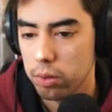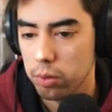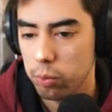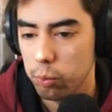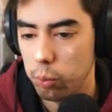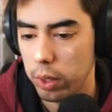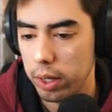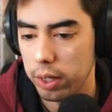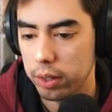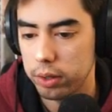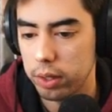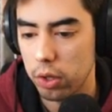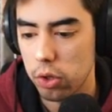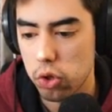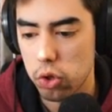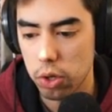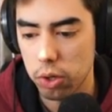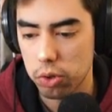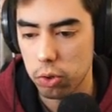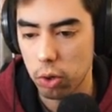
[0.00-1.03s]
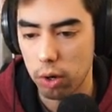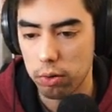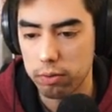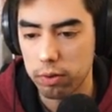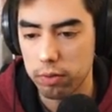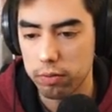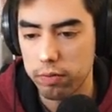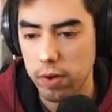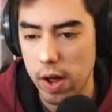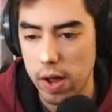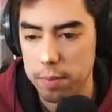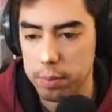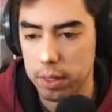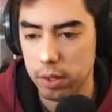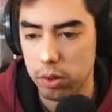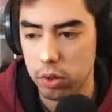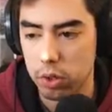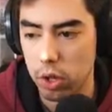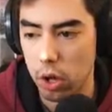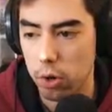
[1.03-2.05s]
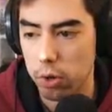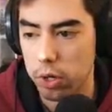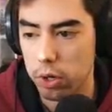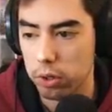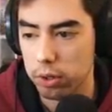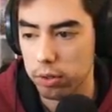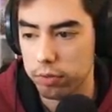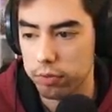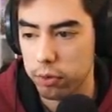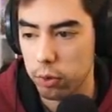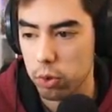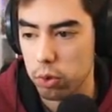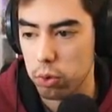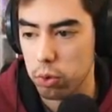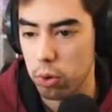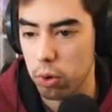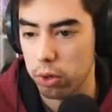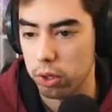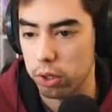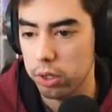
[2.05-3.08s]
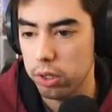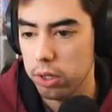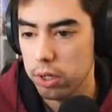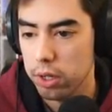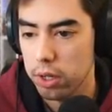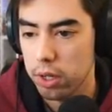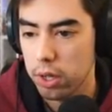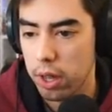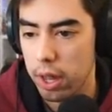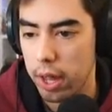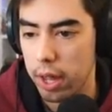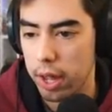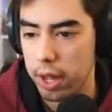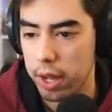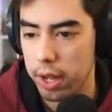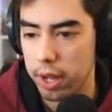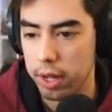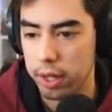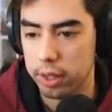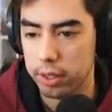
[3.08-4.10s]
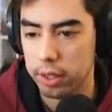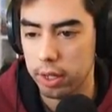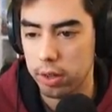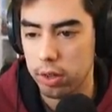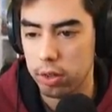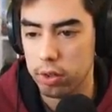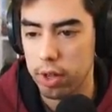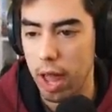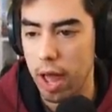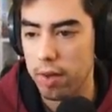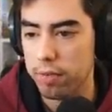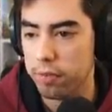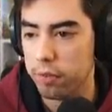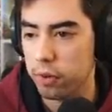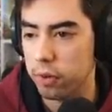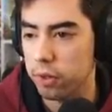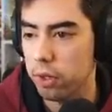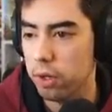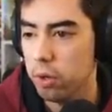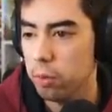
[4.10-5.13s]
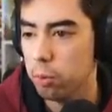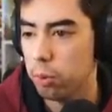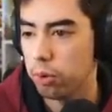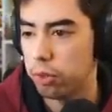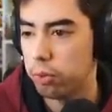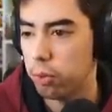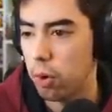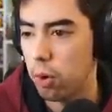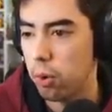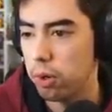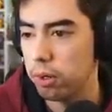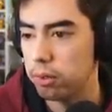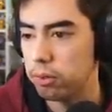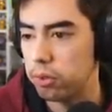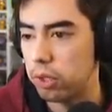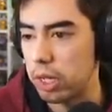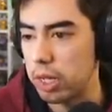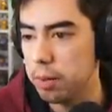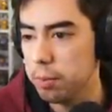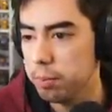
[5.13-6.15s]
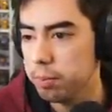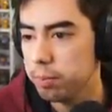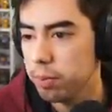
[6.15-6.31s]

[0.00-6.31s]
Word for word: with just over five minutes to go here in the first quarter. And uh, Stafford will throw it deep.